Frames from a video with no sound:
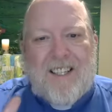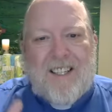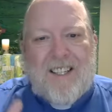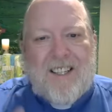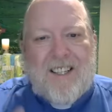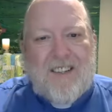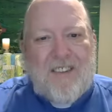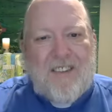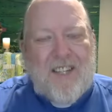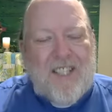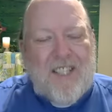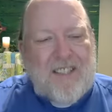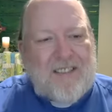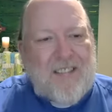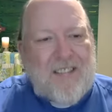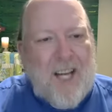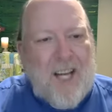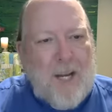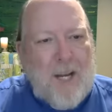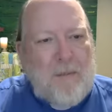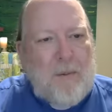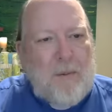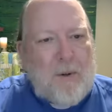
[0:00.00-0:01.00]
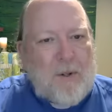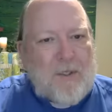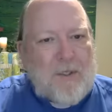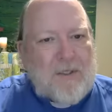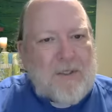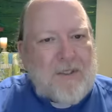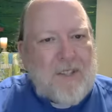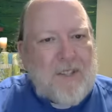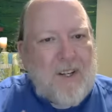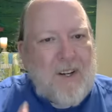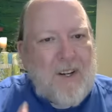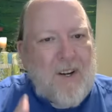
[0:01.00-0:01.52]
The
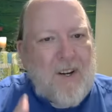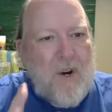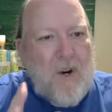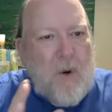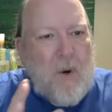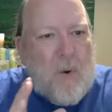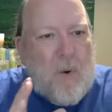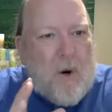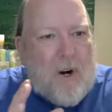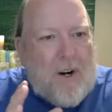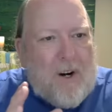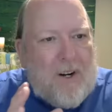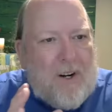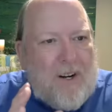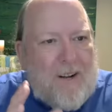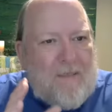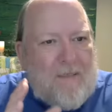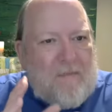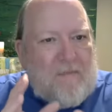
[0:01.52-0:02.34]
disciples who are